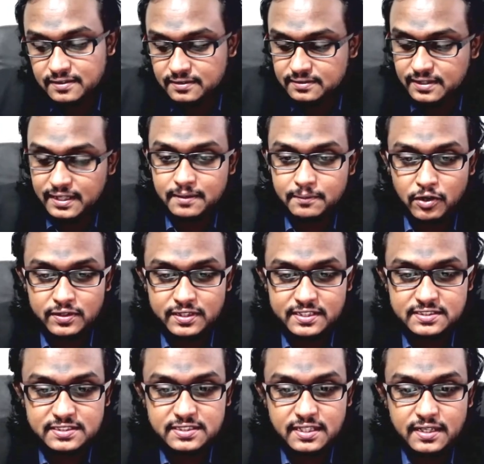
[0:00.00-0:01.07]
think about
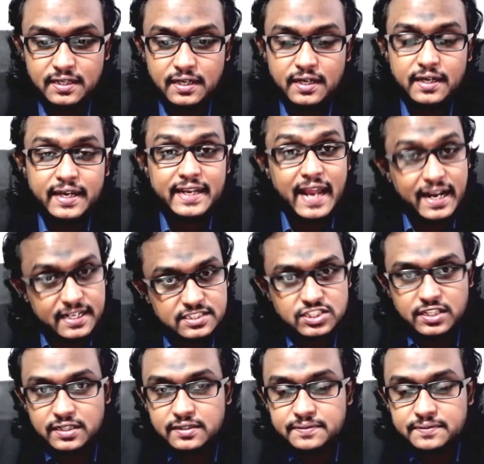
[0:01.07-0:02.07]
this. In addition,